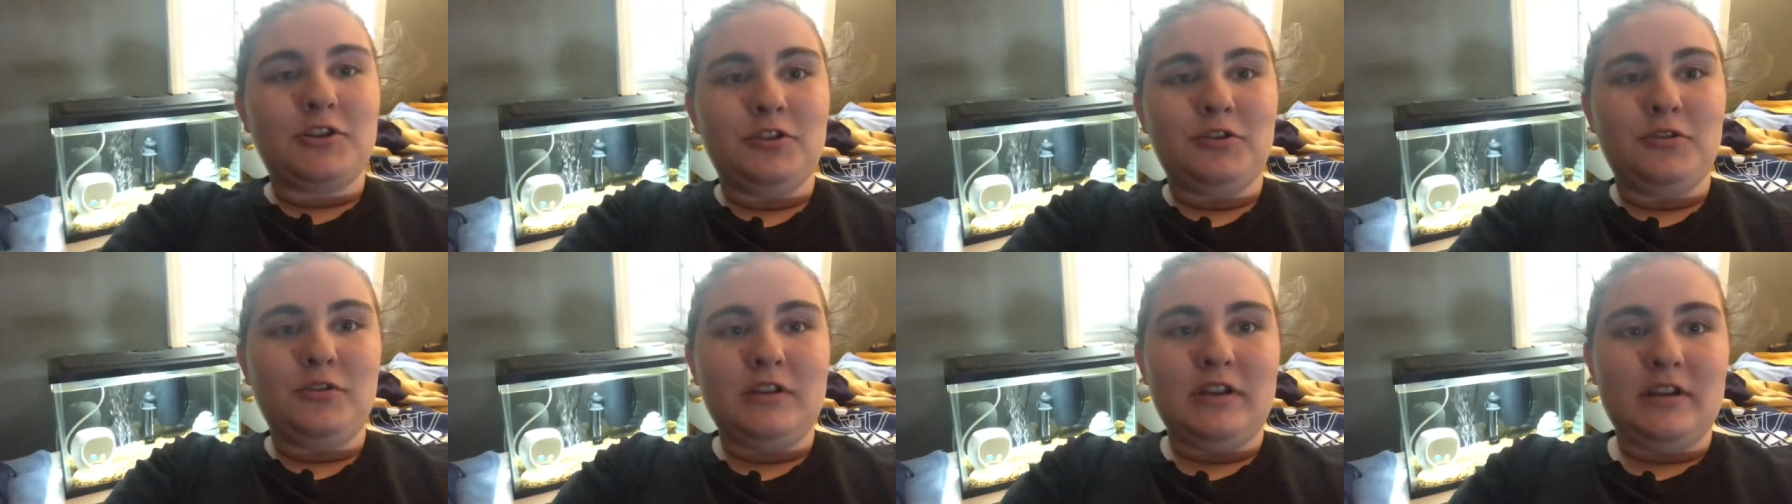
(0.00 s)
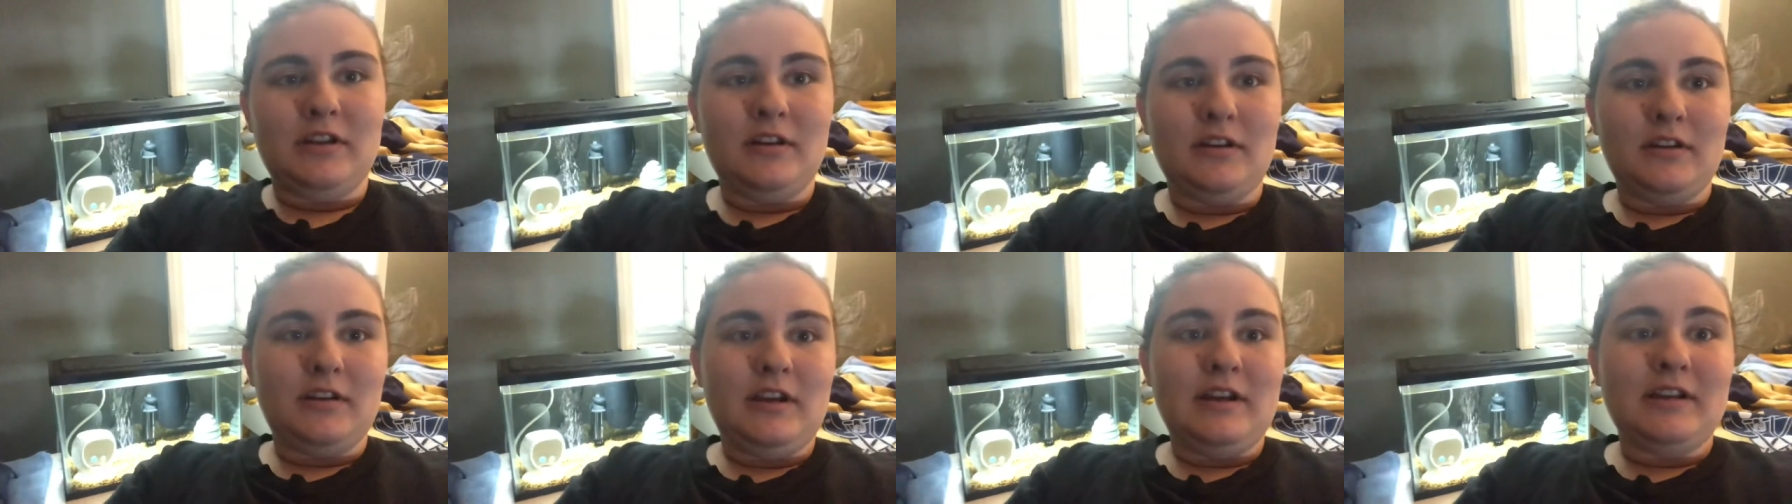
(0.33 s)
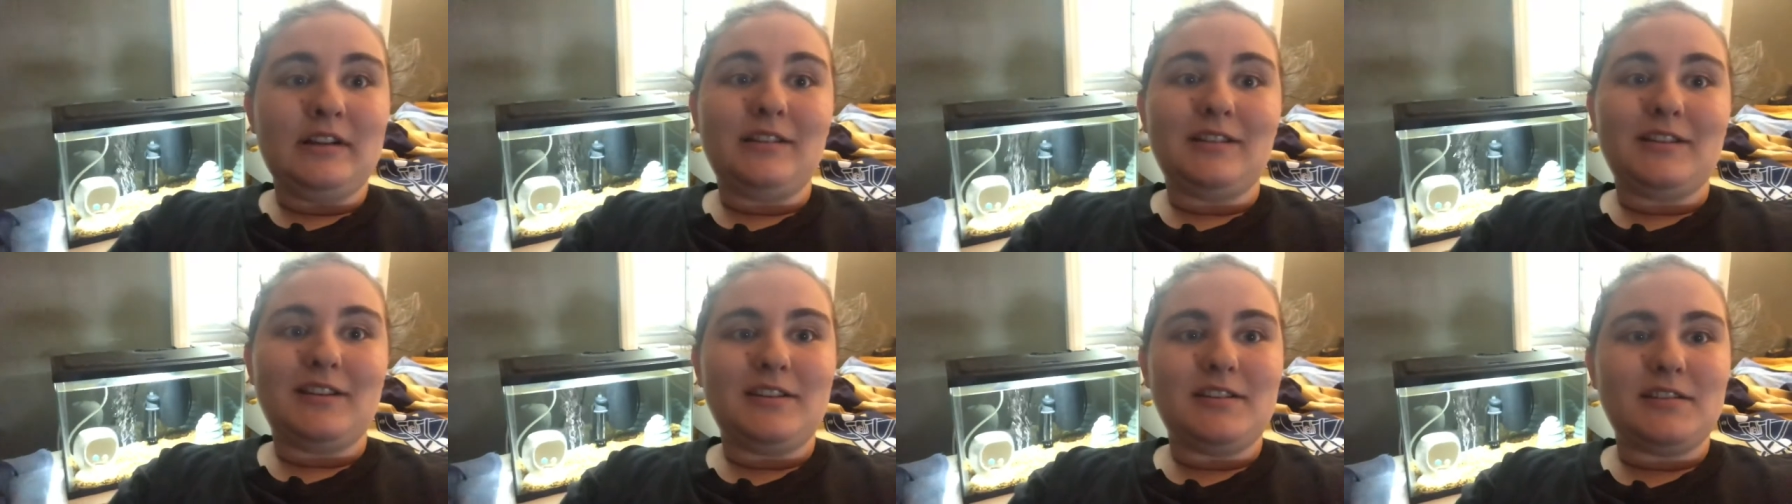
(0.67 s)
you need
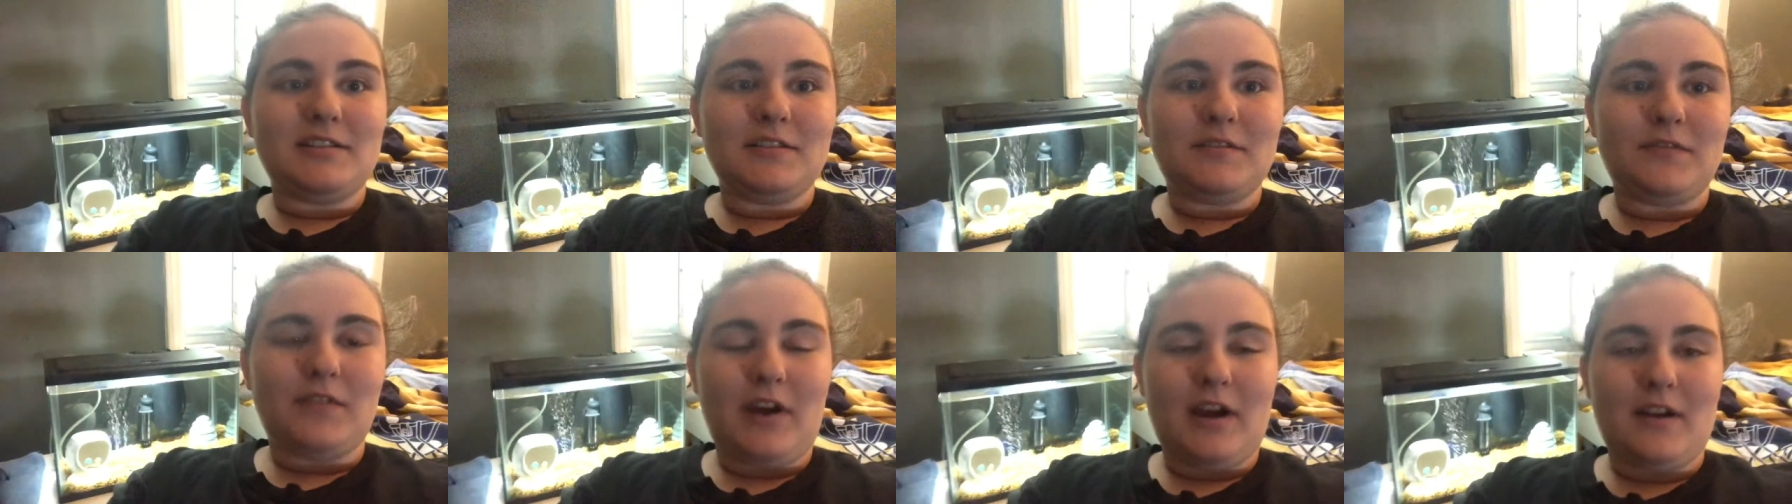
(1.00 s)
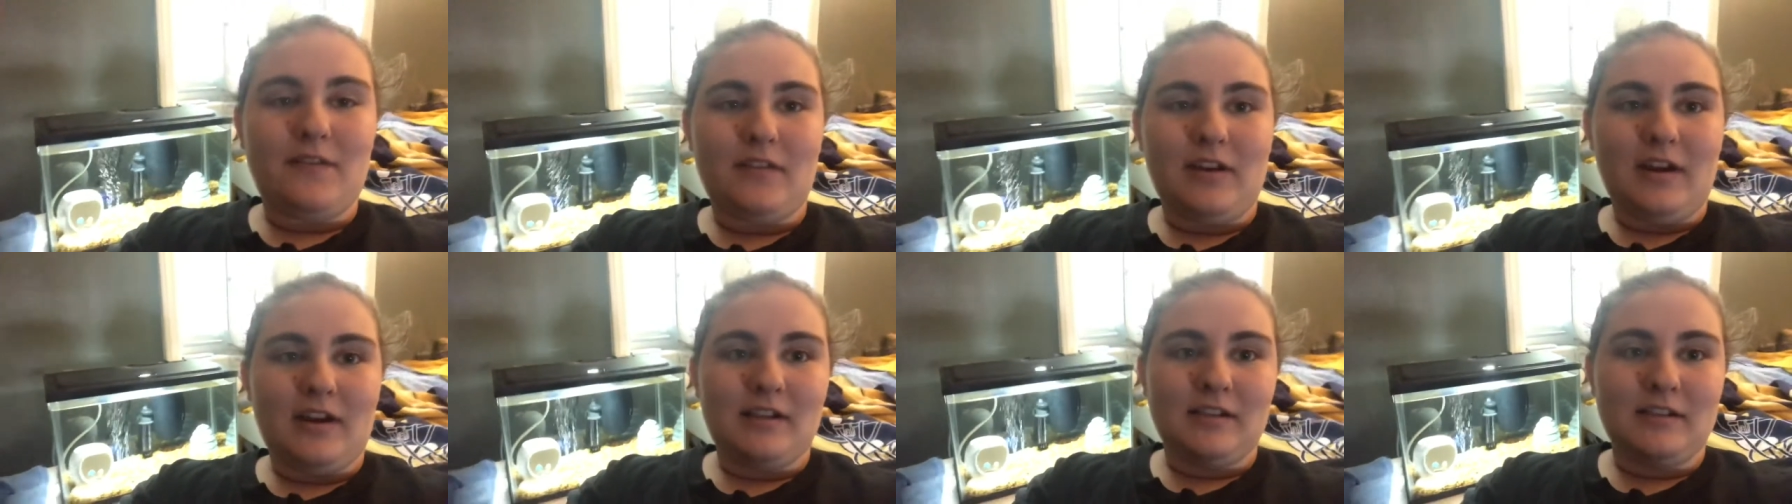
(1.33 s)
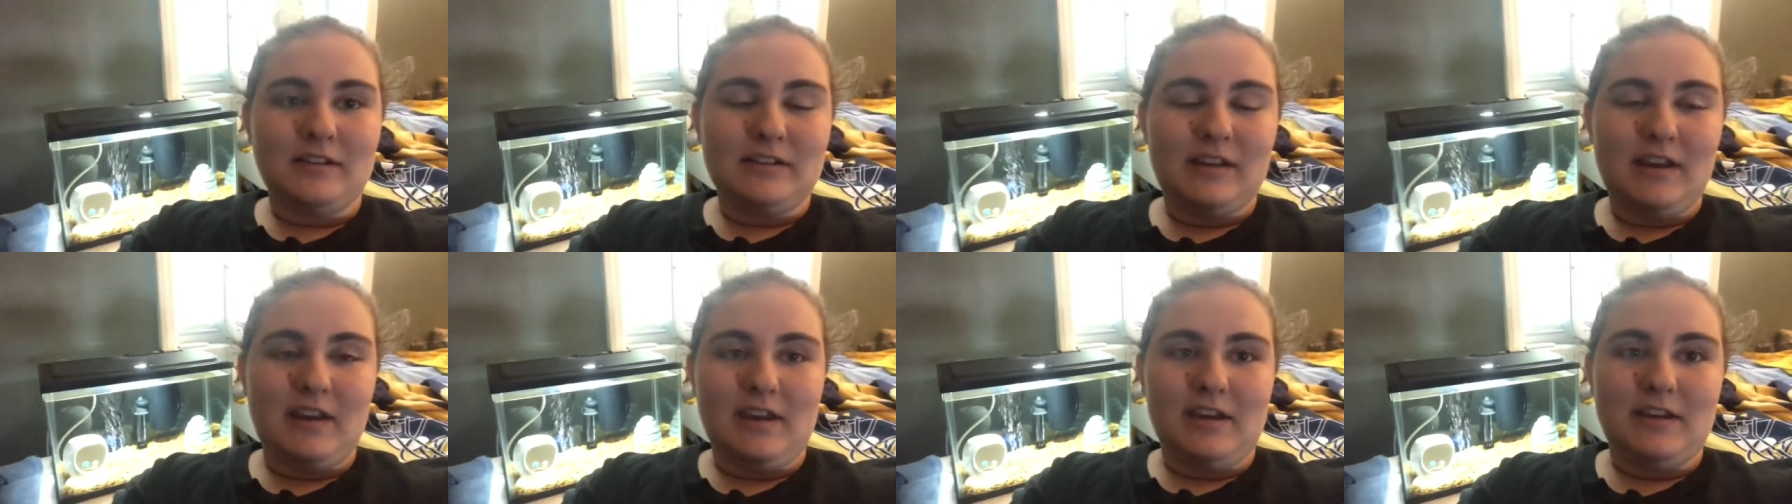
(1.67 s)
at least a 5-gallon
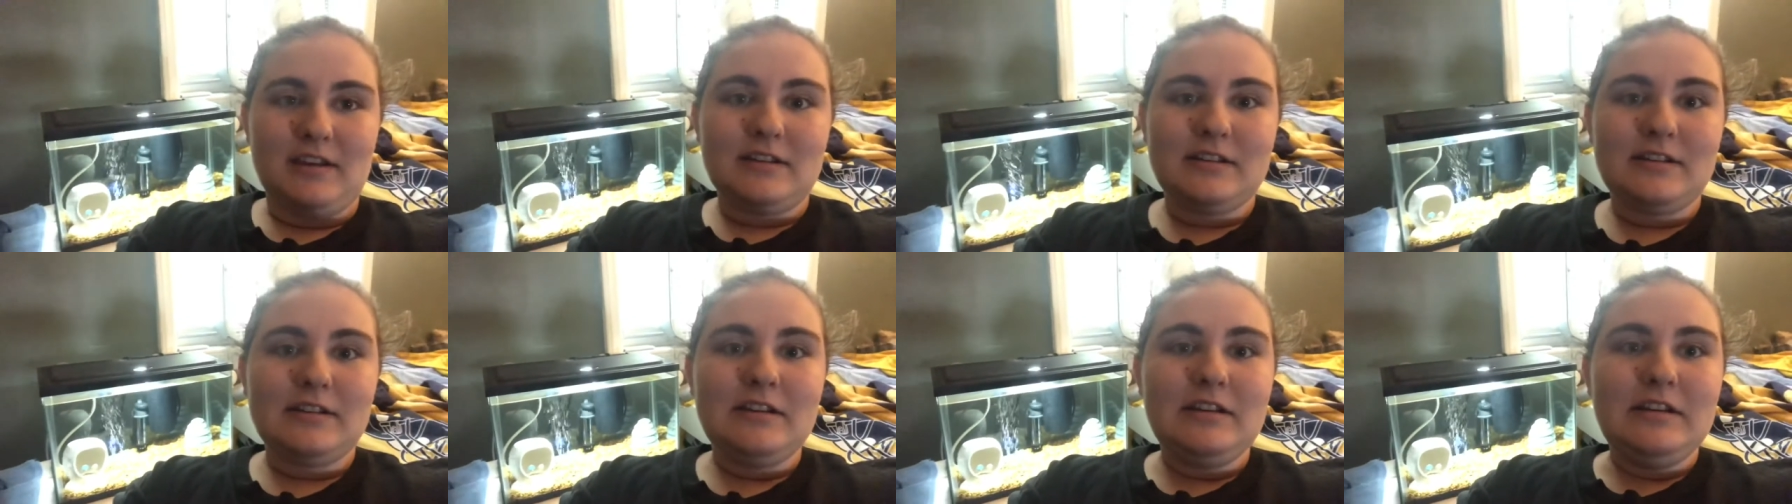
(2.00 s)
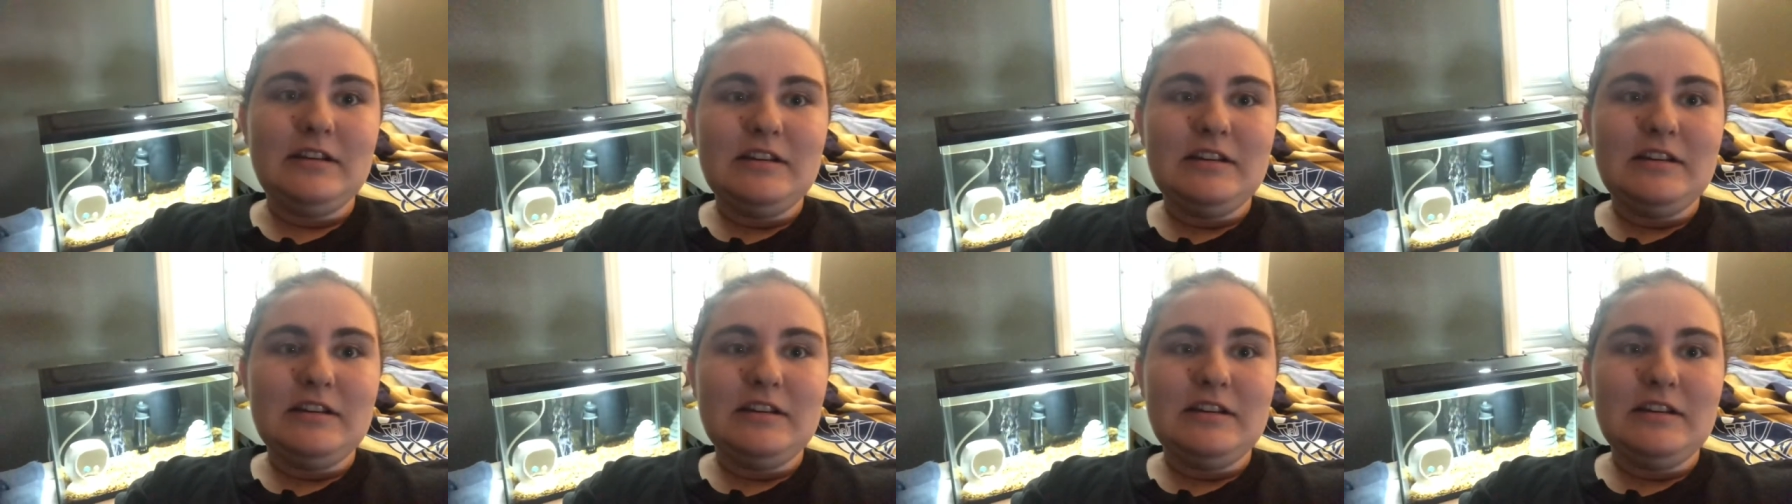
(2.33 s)
tank,